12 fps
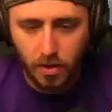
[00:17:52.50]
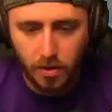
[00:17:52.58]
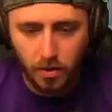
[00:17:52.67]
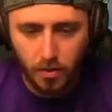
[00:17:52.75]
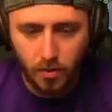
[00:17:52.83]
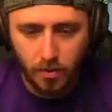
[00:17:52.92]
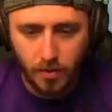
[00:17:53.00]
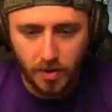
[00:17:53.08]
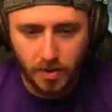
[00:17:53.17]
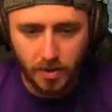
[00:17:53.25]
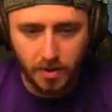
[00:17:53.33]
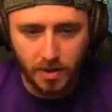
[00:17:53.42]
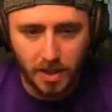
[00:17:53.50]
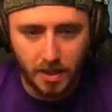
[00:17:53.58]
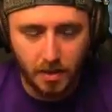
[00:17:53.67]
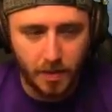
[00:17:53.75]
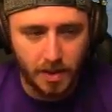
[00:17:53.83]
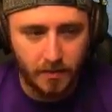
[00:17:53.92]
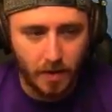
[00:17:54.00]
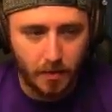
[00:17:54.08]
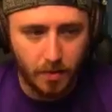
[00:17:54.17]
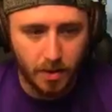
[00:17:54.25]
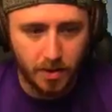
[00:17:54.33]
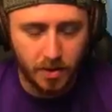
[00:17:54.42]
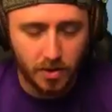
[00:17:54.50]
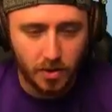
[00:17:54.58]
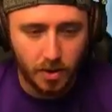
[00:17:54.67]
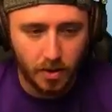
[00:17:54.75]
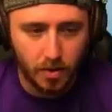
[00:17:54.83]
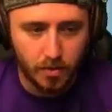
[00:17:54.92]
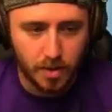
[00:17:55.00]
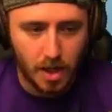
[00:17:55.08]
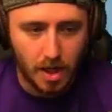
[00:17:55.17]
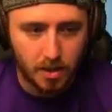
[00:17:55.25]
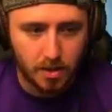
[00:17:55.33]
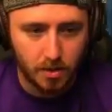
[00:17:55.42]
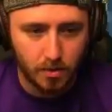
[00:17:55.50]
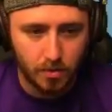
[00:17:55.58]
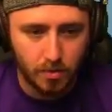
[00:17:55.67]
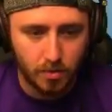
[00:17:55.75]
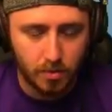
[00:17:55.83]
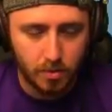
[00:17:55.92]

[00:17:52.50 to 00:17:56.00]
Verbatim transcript: do the mission inside the base of operations. You need to go talk to...